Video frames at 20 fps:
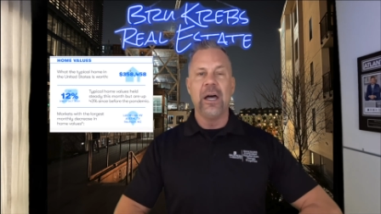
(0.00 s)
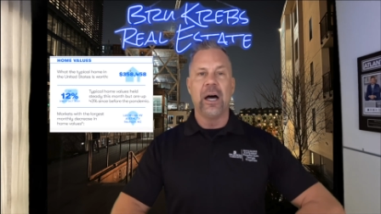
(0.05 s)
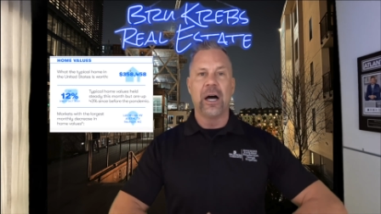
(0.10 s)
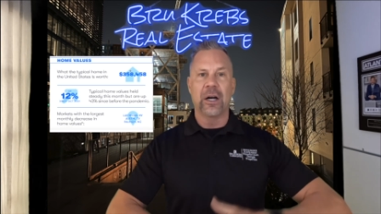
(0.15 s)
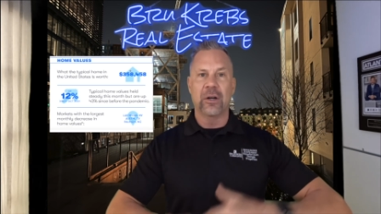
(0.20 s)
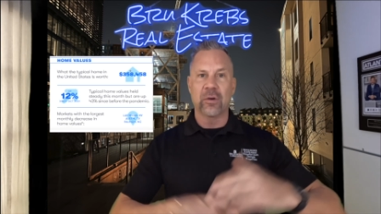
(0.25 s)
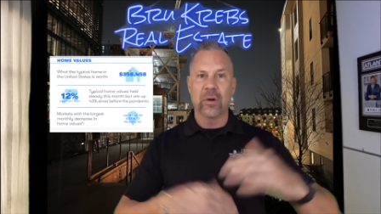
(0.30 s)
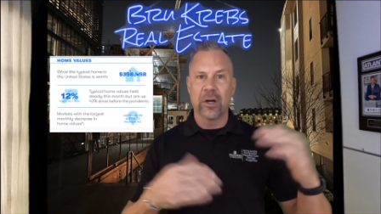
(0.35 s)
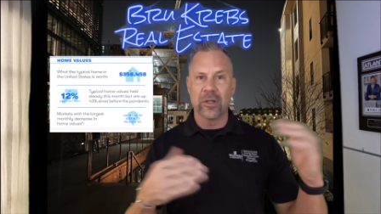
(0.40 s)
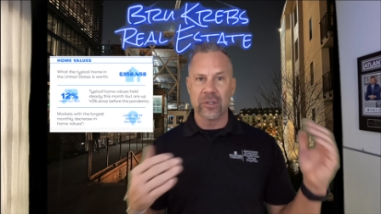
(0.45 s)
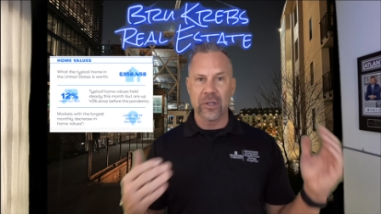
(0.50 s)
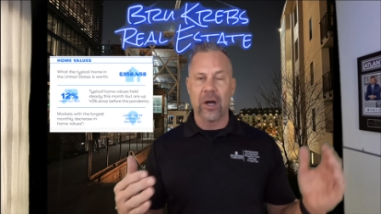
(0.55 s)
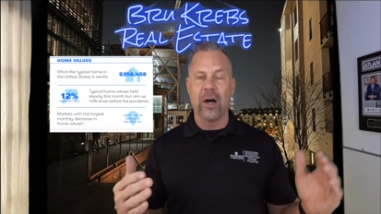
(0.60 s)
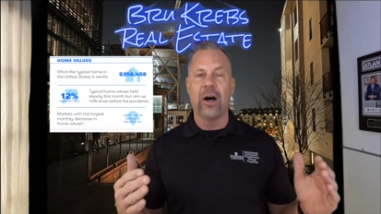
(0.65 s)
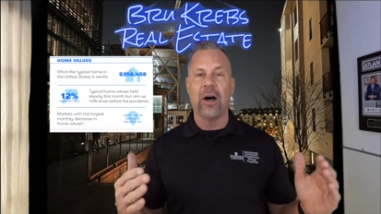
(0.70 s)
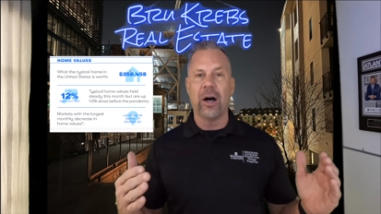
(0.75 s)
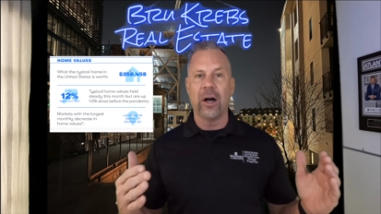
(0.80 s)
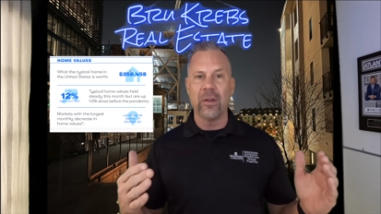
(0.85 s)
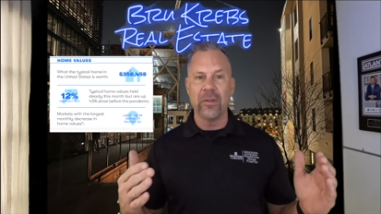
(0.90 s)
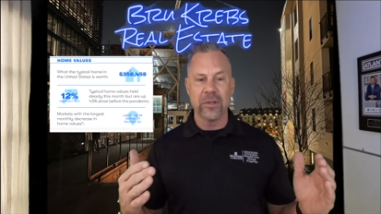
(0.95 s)
across
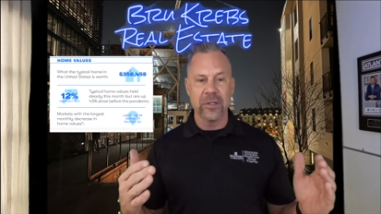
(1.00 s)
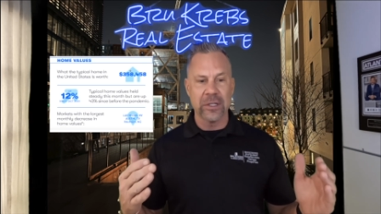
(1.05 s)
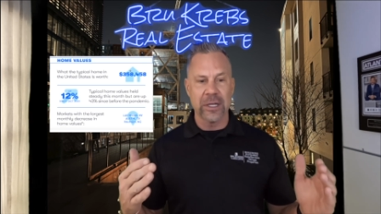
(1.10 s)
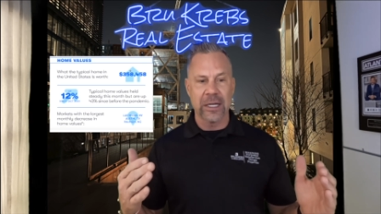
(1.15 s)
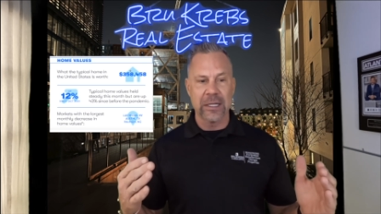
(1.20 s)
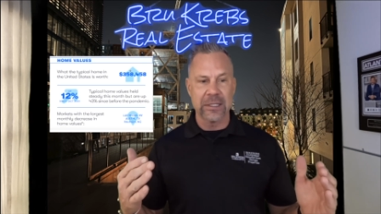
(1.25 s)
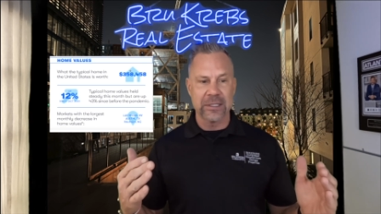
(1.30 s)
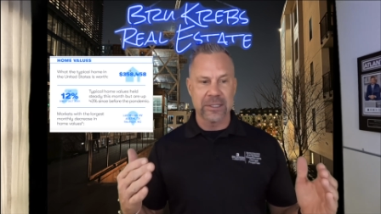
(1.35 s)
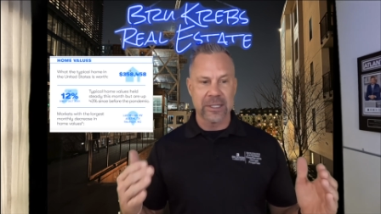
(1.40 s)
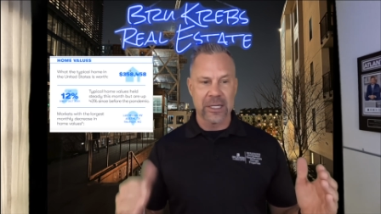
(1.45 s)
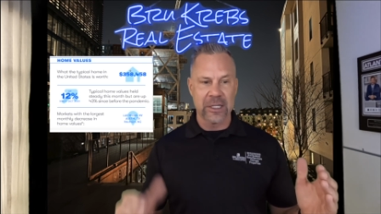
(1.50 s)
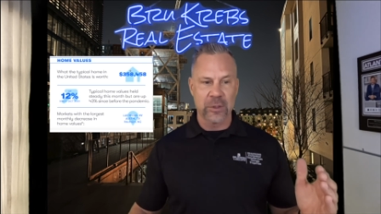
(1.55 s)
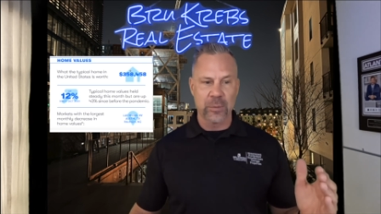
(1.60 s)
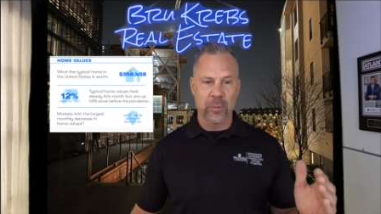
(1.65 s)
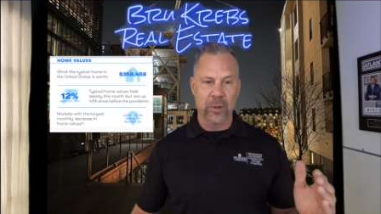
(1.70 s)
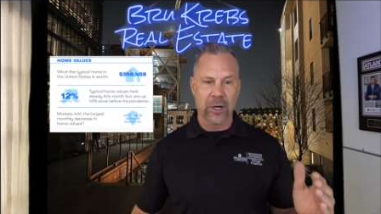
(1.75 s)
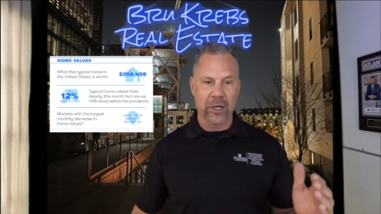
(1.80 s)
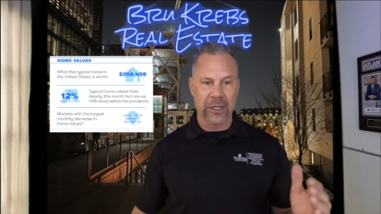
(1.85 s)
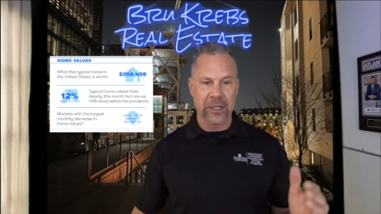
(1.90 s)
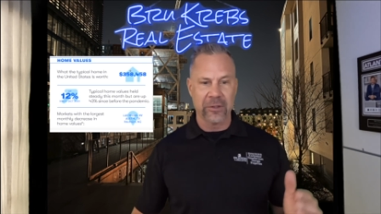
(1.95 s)
all the United States
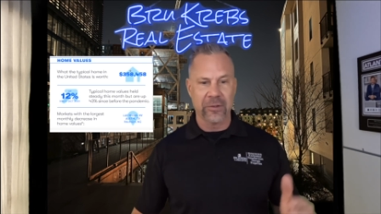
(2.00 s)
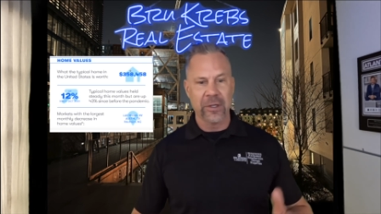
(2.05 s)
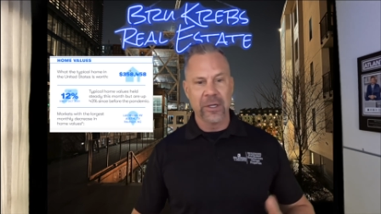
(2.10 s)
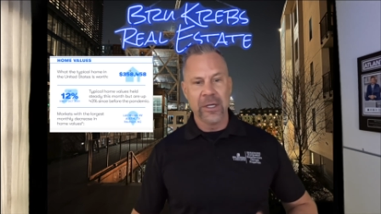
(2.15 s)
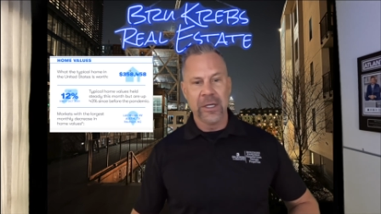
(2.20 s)
markets.